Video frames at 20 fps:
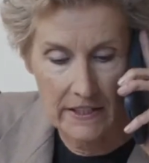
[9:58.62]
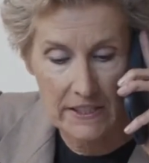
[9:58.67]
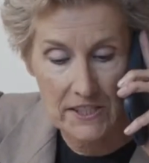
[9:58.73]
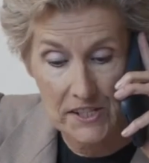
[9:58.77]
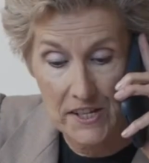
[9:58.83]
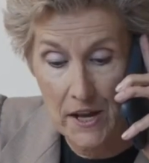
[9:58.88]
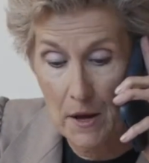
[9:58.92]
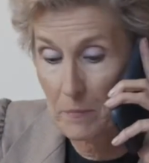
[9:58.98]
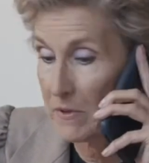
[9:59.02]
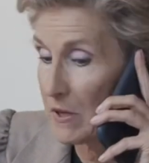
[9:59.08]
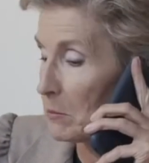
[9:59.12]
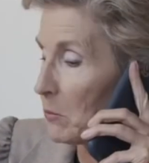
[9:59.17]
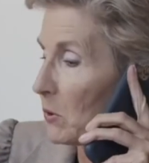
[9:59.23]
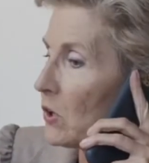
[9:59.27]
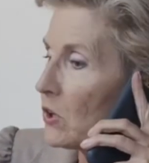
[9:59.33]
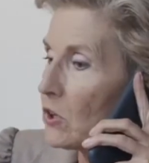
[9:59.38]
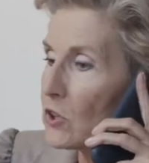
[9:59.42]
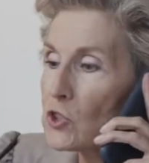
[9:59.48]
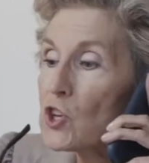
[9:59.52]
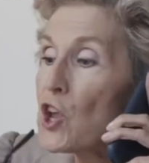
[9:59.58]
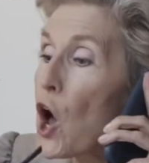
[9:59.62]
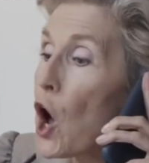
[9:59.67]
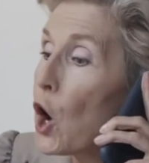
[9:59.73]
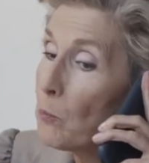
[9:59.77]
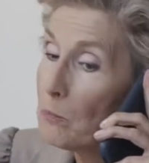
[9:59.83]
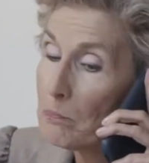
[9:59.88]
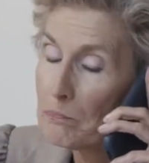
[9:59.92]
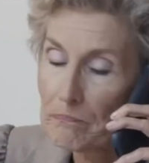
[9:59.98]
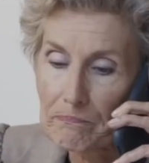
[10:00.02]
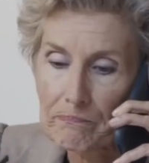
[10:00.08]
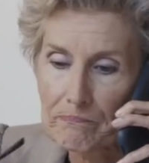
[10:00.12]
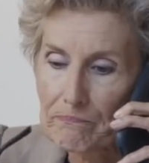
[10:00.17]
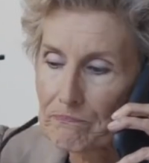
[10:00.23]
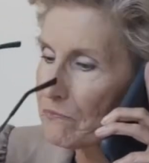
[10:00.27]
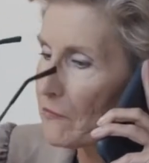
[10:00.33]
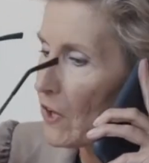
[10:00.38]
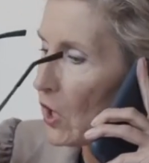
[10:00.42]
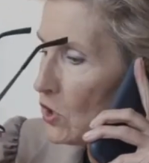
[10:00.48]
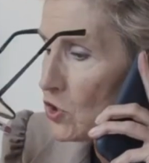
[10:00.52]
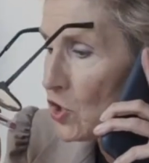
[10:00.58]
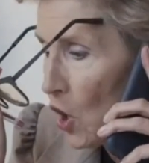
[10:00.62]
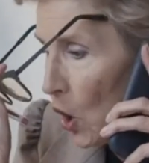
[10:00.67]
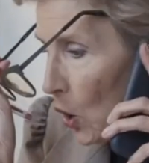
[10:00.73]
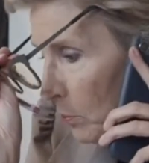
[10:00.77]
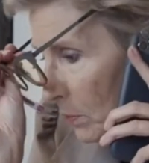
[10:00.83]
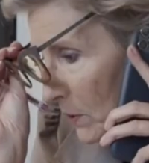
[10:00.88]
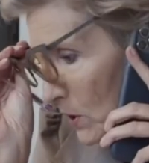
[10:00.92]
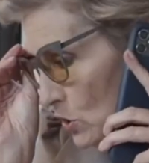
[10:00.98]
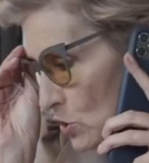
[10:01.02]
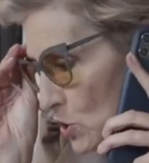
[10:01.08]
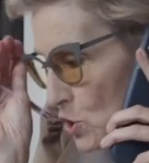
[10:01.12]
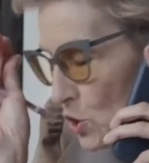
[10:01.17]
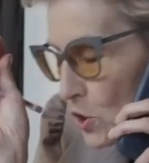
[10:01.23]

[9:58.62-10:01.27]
I spoke to him rudely in a rage.